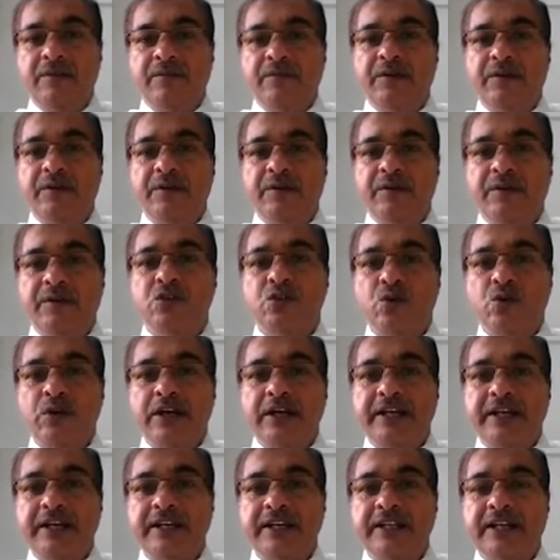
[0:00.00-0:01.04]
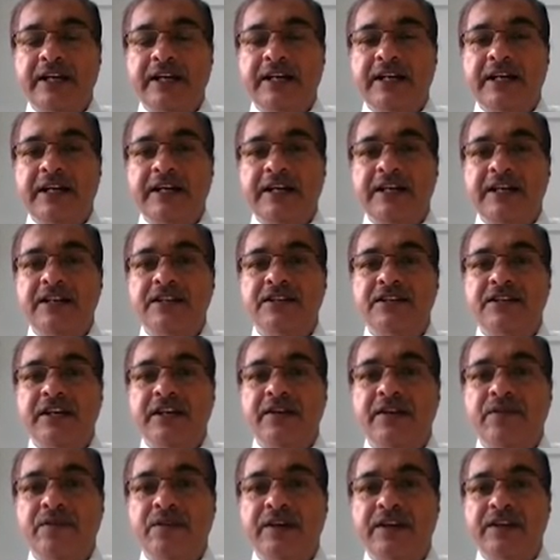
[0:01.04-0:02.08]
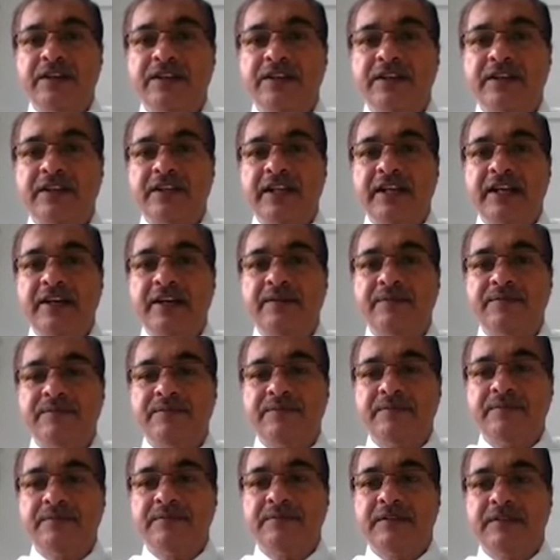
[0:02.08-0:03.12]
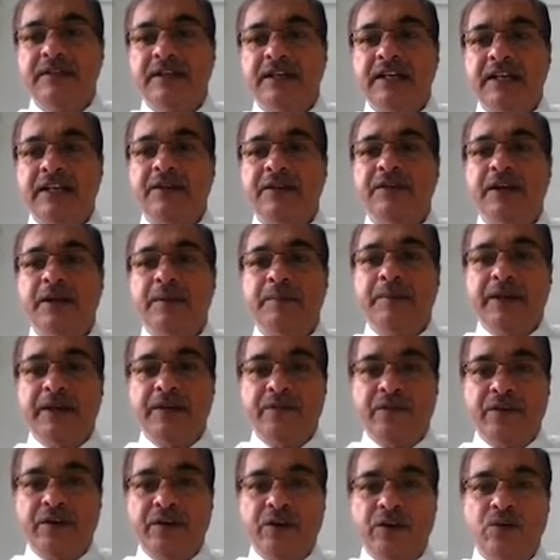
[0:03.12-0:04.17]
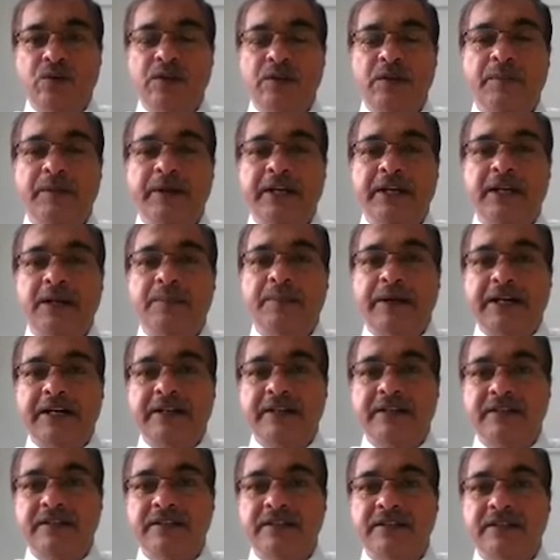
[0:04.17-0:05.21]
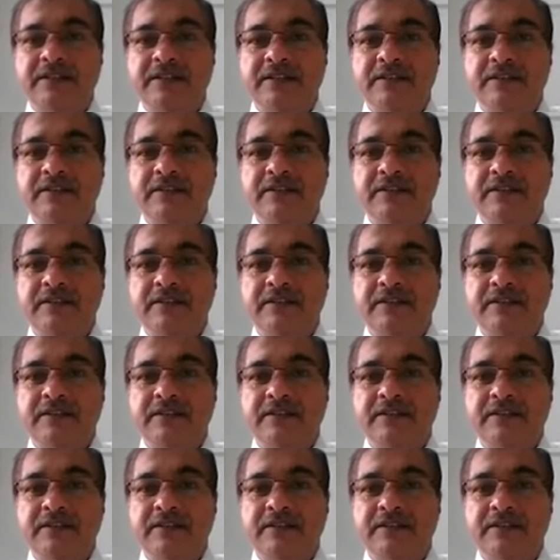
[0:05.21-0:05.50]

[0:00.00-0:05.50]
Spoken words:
we were so lucky that at least in definition they have given a benefit to the medical practitioner,